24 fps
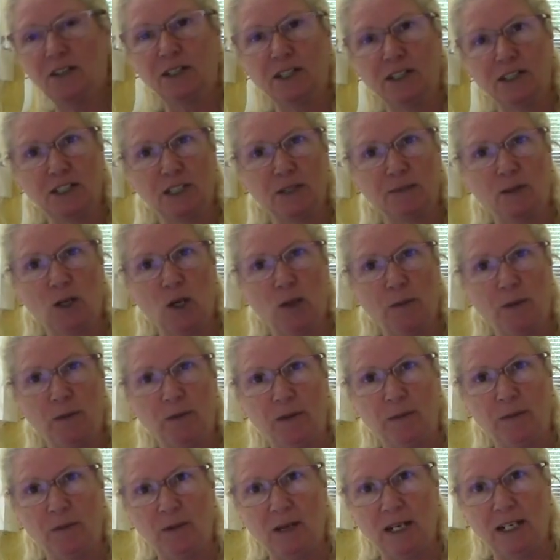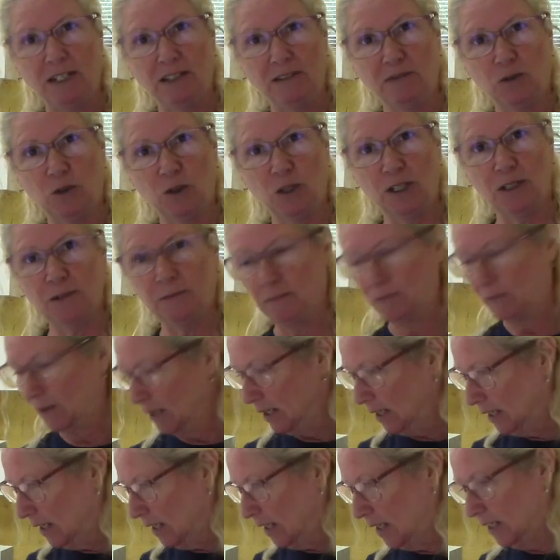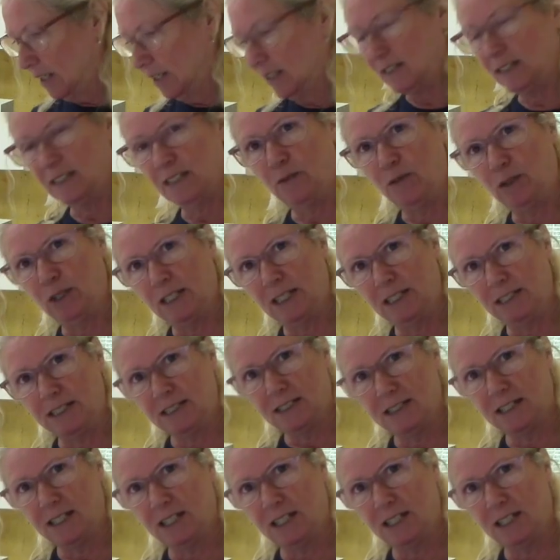here's the moment we've been waiting for. Let's see if we can get this in the